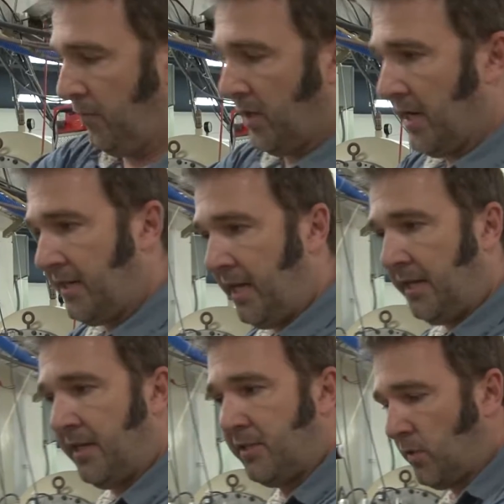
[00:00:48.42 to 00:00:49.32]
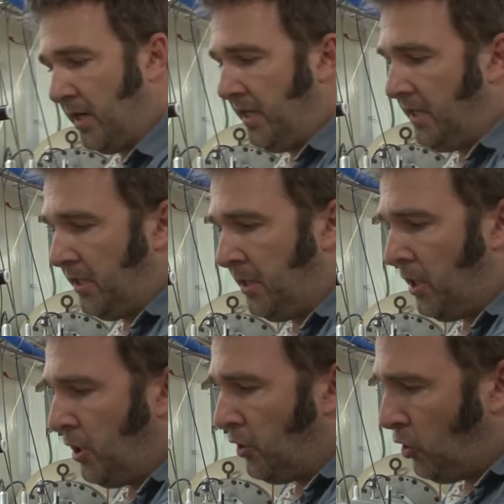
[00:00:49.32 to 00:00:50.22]
We're going to take this, we're going to need a
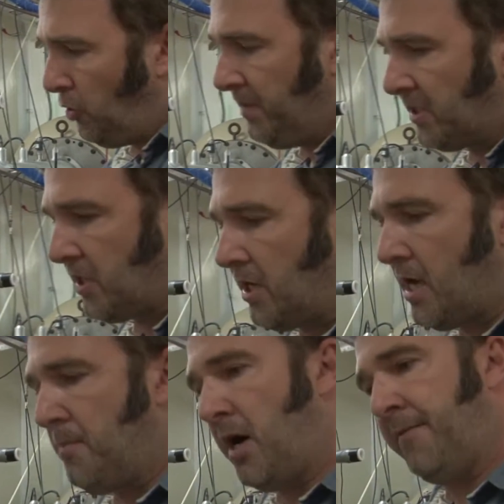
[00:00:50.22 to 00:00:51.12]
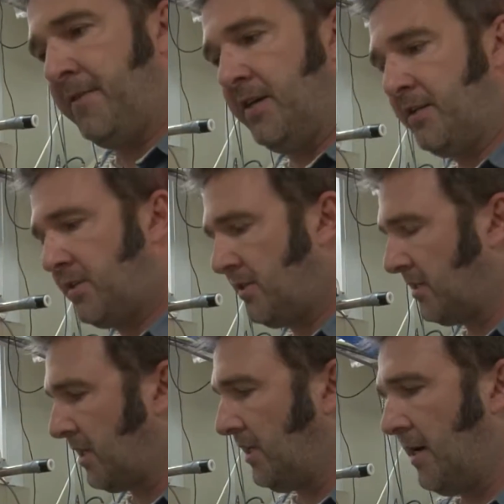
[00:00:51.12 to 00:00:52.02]
tube that's going to come off of this.
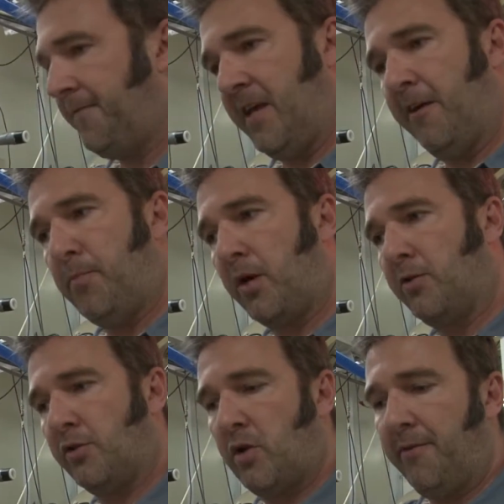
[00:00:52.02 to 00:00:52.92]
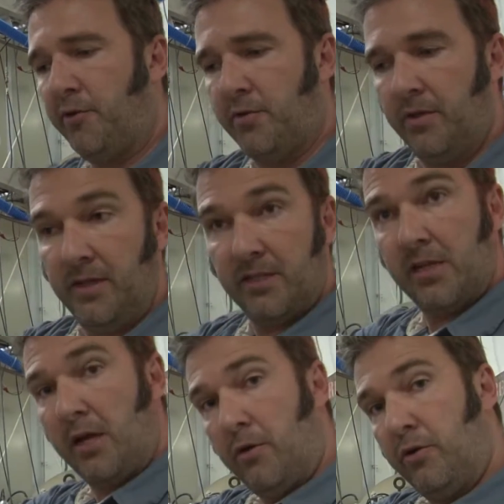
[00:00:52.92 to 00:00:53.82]
That's going to allow for the alpha particles to travel through, then it's
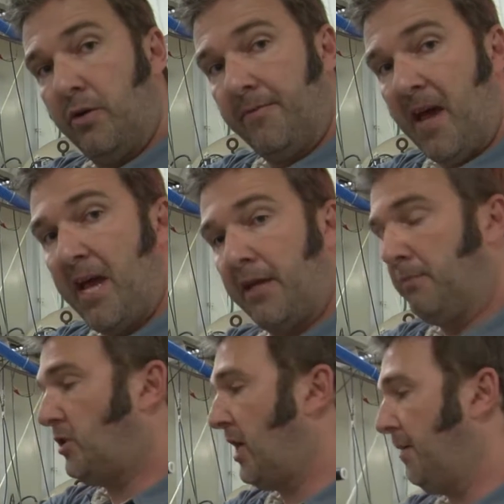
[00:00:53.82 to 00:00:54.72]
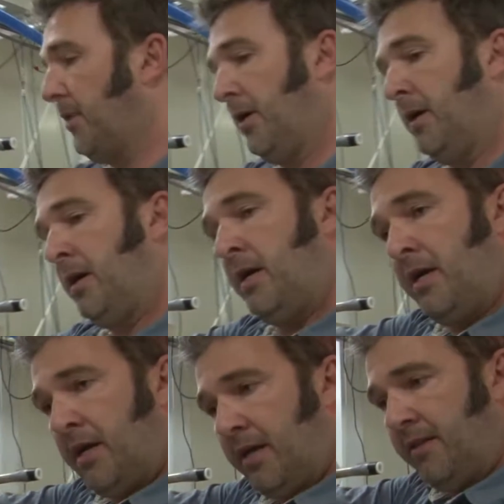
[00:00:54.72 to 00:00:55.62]
going to go into a vacuum chamber.
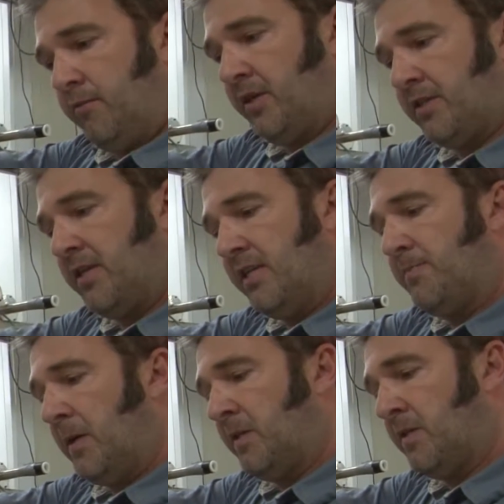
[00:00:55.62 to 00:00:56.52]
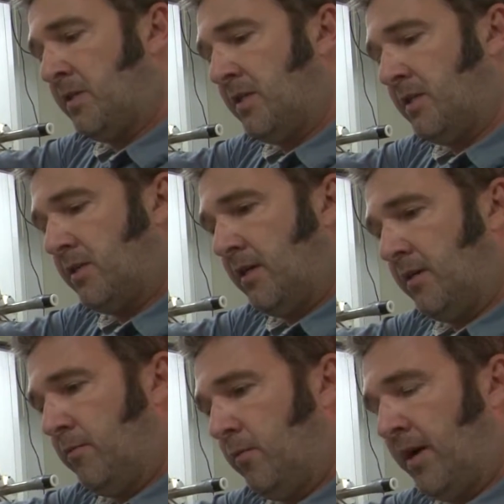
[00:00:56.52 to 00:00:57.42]
And what's nice about this is
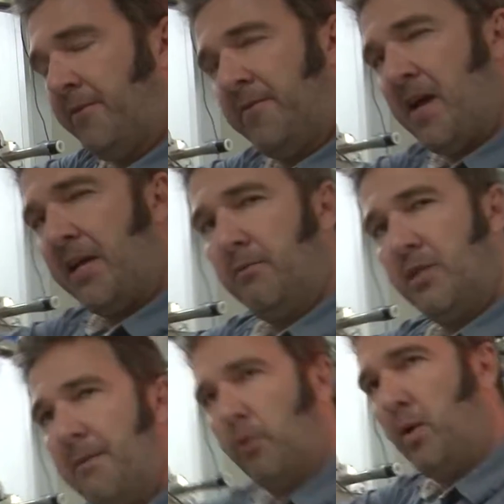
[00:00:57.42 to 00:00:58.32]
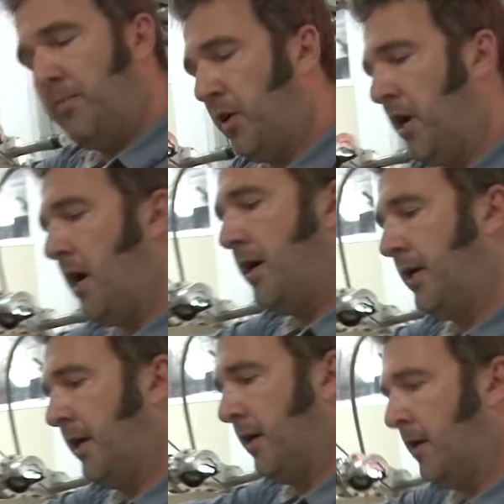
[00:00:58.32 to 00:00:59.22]
whatever vacuum chamber we put on
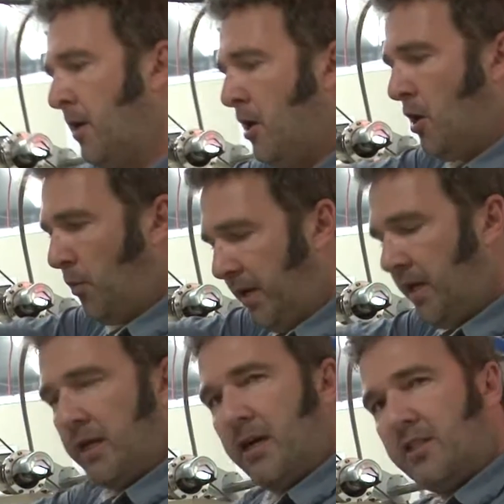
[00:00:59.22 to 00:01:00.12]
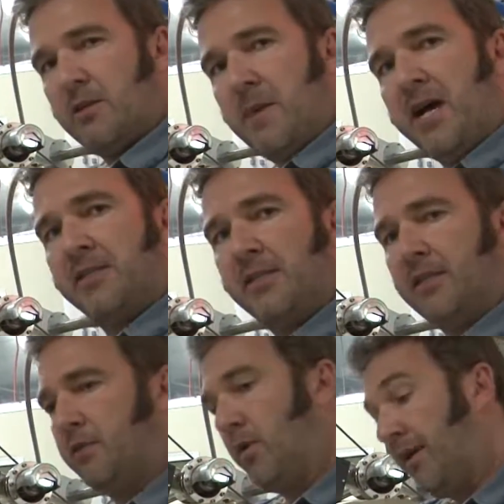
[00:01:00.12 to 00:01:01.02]
here, we can customize
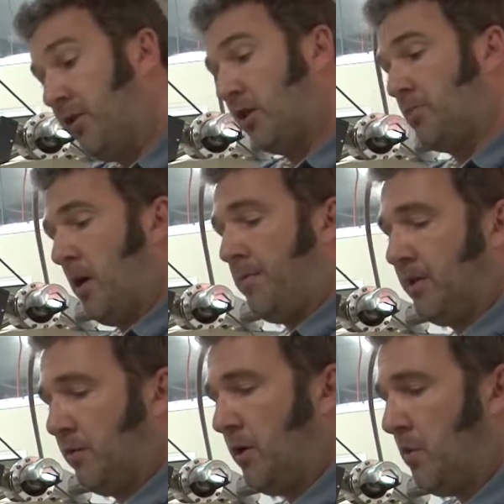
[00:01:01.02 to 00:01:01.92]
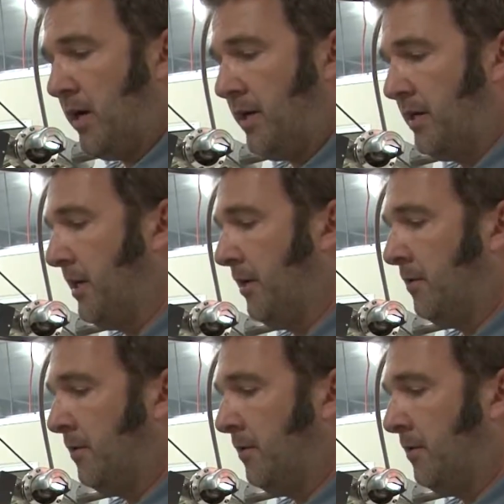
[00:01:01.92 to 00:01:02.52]
it to whatever experiment that we want to do.